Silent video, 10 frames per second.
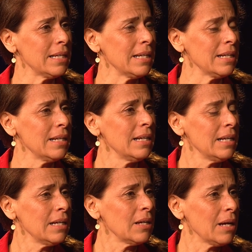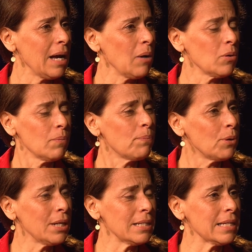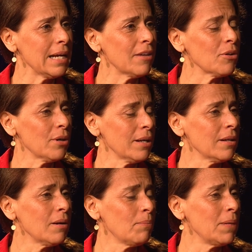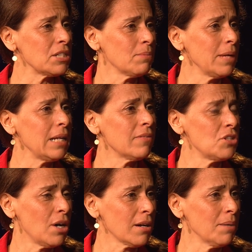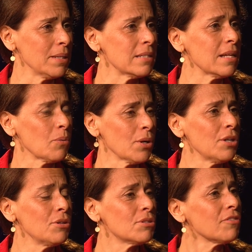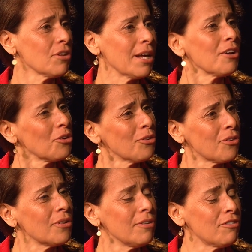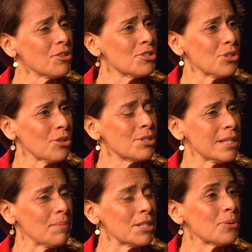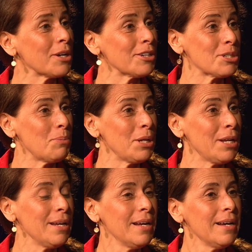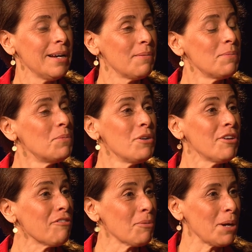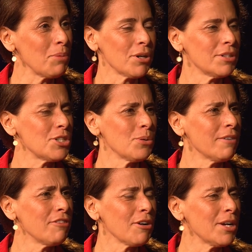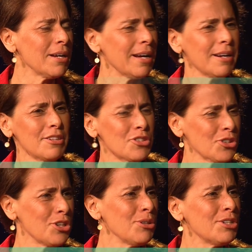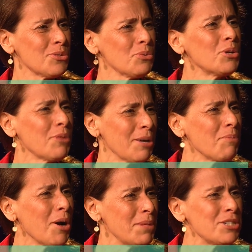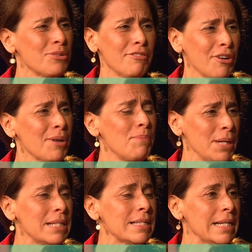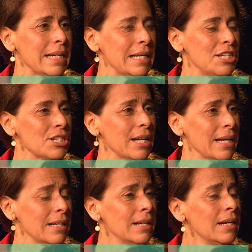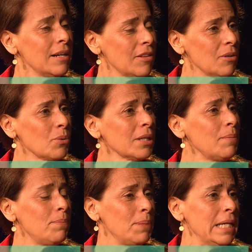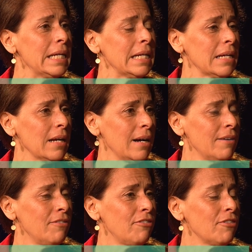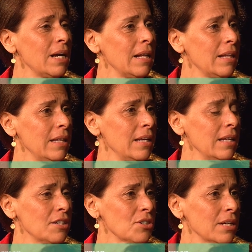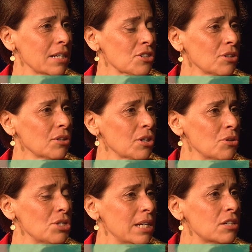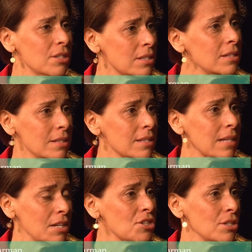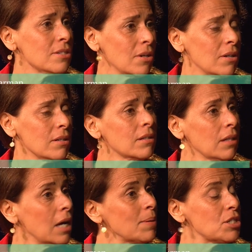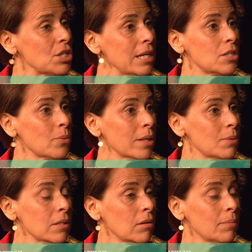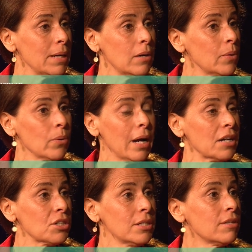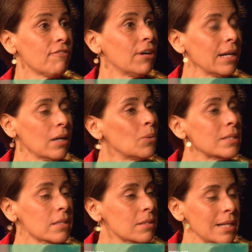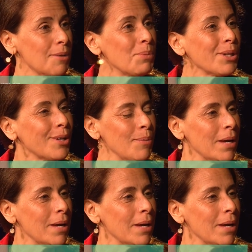in putting together and much many of the documents that were used for that Earth first Earth Summit. So I got to be moving from Alberta to a very uh, circuitous route that brought me to a very big stage and the really beginning of the international negotiations and discussions on climate change, what it was all about. We were actually defining what sustainability